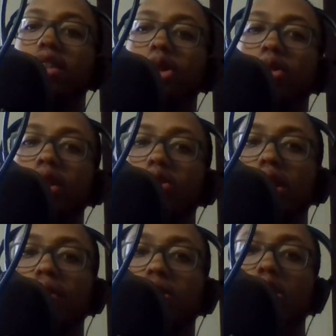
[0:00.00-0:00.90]
the
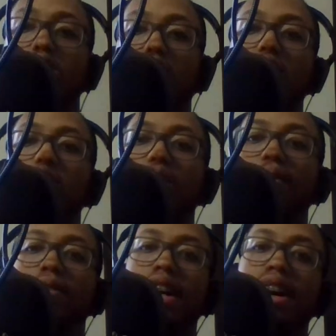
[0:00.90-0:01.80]

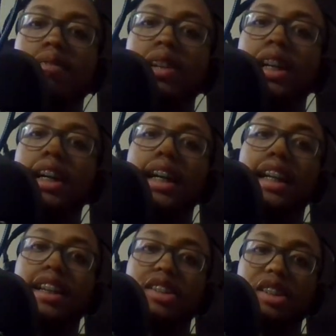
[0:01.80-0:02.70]
2024-2025
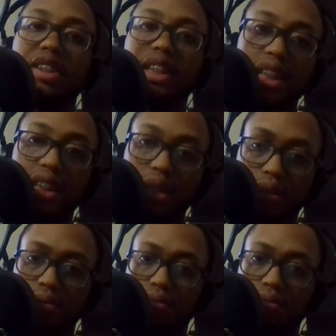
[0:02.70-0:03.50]
NHL season.